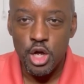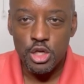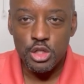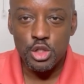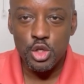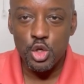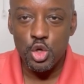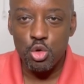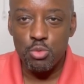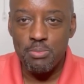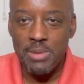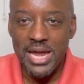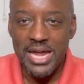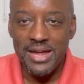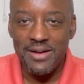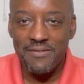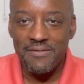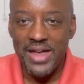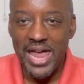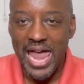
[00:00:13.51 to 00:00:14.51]
So you may
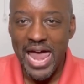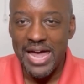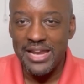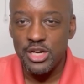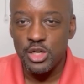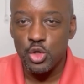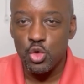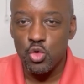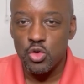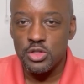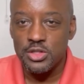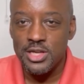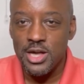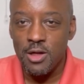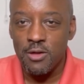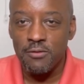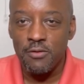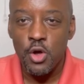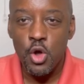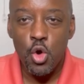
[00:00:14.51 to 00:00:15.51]
have had it
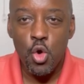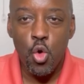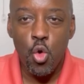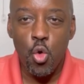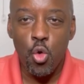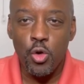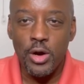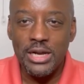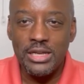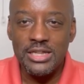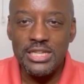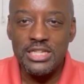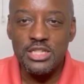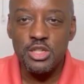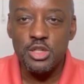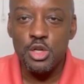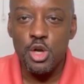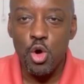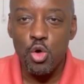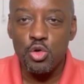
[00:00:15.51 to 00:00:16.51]
yourself or at least
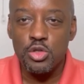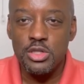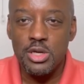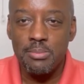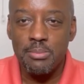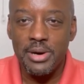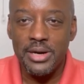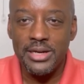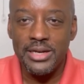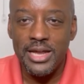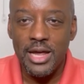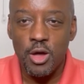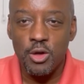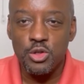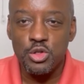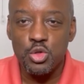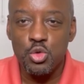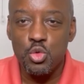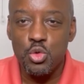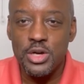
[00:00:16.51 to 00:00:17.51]
know somebody
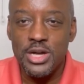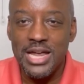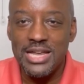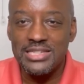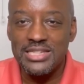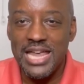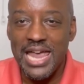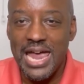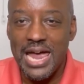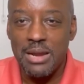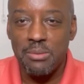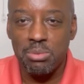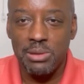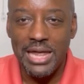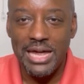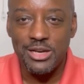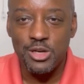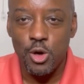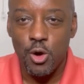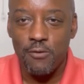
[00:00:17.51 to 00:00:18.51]
else who has had
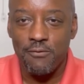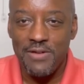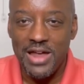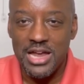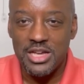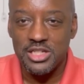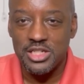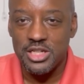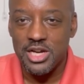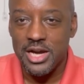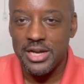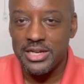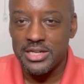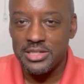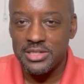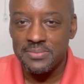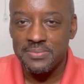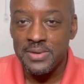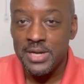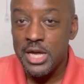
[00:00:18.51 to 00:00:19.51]
plantar
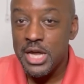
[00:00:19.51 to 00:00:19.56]
fasciitis.